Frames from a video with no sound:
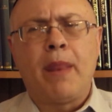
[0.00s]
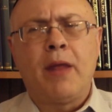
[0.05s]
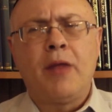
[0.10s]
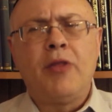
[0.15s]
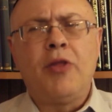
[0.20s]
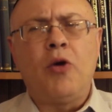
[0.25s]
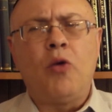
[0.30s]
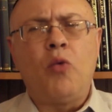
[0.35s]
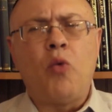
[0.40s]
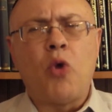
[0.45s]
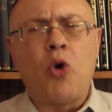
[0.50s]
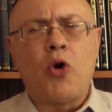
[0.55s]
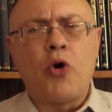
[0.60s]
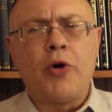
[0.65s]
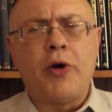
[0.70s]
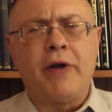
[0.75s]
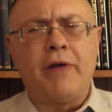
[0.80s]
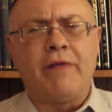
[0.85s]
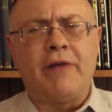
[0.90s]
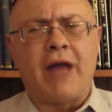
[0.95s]
the
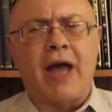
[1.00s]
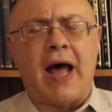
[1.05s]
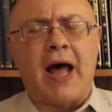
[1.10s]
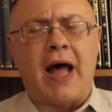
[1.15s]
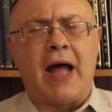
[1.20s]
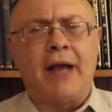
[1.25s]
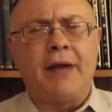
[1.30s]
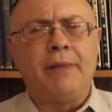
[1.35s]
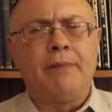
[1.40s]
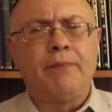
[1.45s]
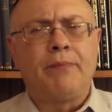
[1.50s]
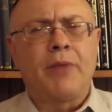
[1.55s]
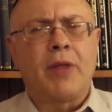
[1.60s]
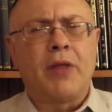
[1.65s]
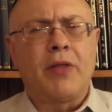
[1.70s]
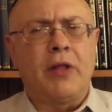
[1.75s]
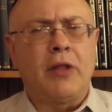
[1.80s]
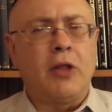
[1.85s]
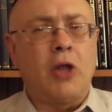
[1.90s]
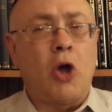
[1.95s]
Word of God,
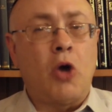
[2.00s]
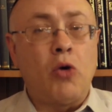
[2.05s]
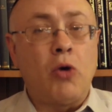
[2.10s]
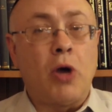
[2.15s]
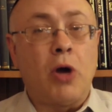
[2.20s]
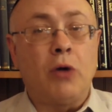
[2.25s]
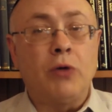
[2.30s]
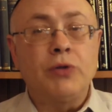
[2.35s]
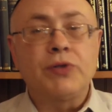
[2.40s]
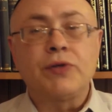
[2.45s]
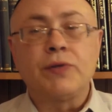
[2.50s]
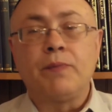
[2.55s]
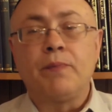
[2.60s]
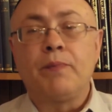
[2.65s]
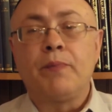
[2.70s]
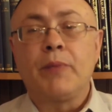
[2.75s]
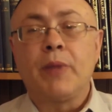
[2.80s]
the Logos,